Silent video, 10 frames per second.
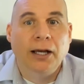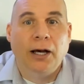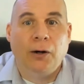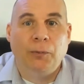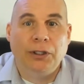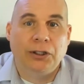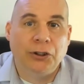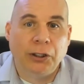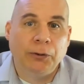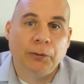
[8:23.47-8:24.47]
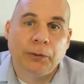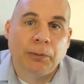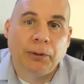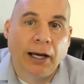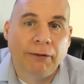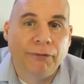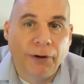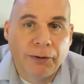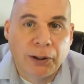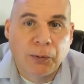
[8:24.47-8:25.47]
Uh, we can generally reply
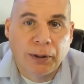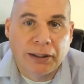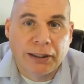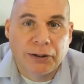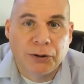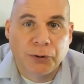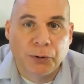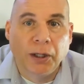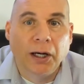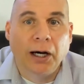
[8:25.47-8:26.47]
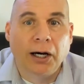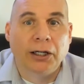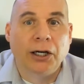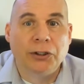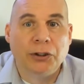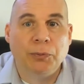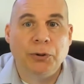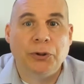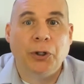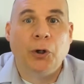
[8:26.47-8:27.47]
fairly quickly to uh,
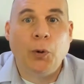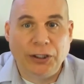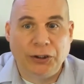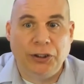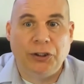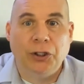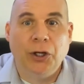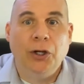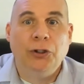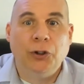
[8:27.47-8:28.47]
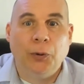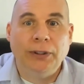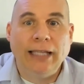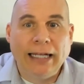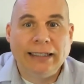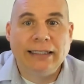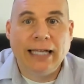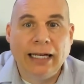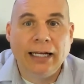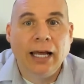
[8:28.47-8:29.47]
customers' questions. So with that
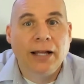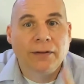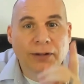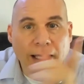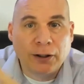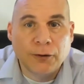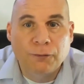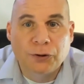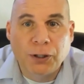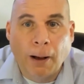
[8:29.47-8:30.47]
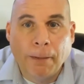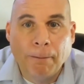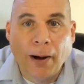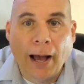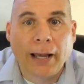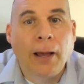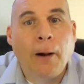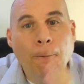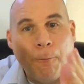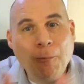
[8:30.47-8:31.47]
said, thank you for stopping by.
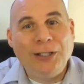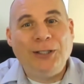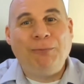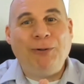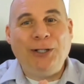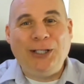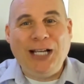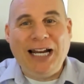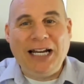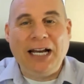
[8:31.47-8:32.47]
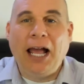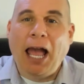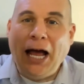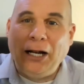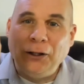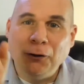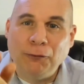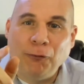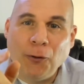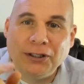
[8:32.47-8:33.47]
Much appreciated and I look
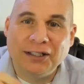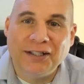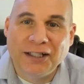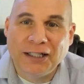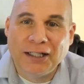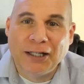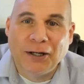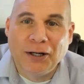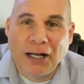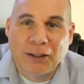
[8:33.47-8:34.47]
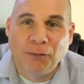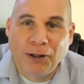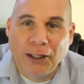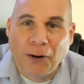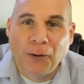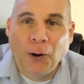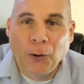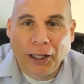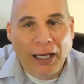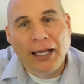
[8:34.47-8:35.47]
forward to seeing you in our next video.
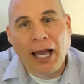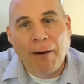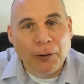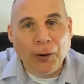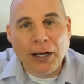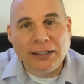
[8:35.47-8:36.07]
Okay, have a great